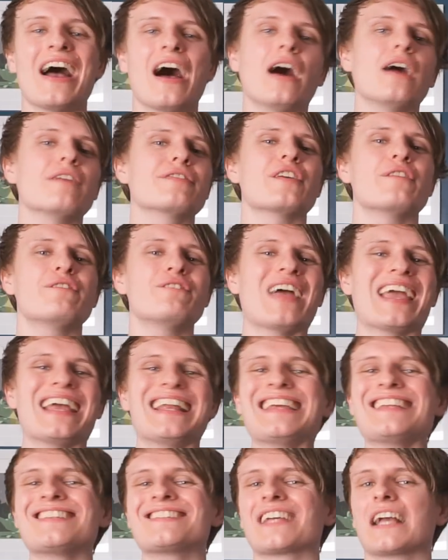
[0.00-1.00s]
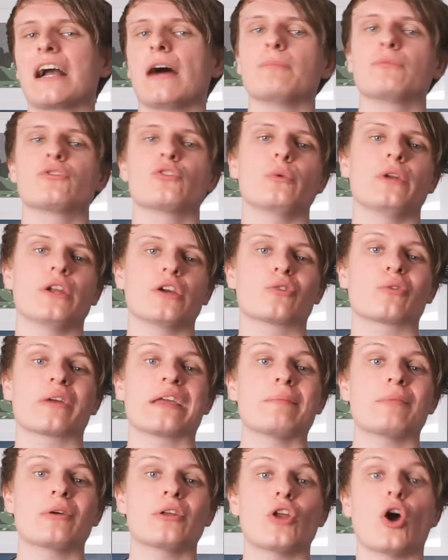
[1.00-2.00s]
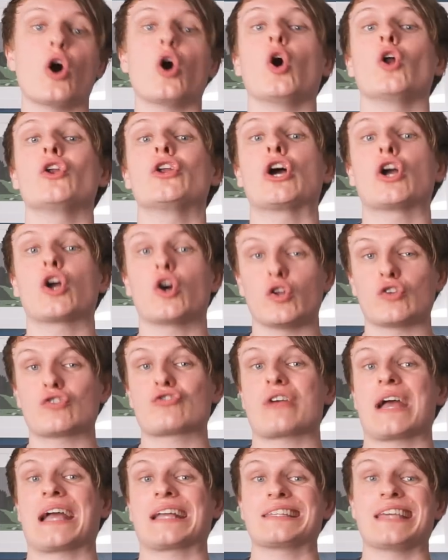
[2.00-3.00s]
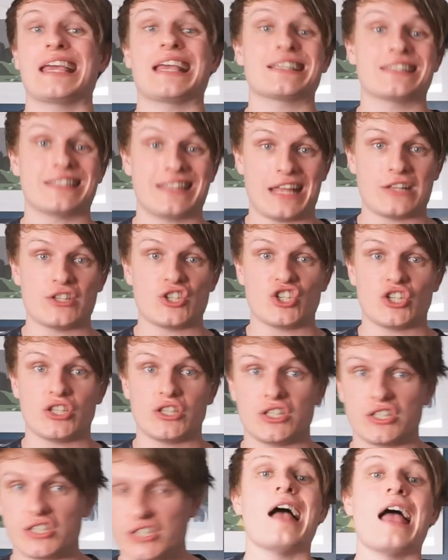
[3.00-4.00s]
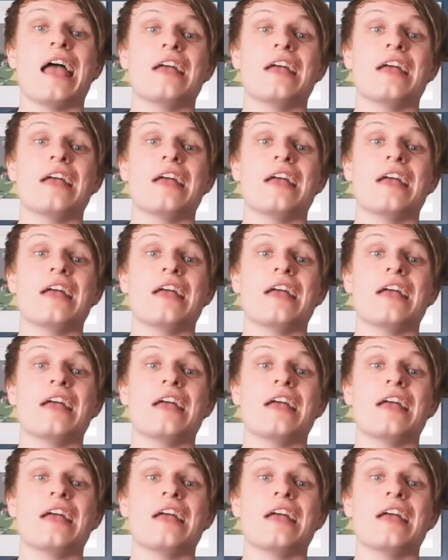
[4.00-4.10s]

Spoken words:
after failing to come to an agreement on contract extensions.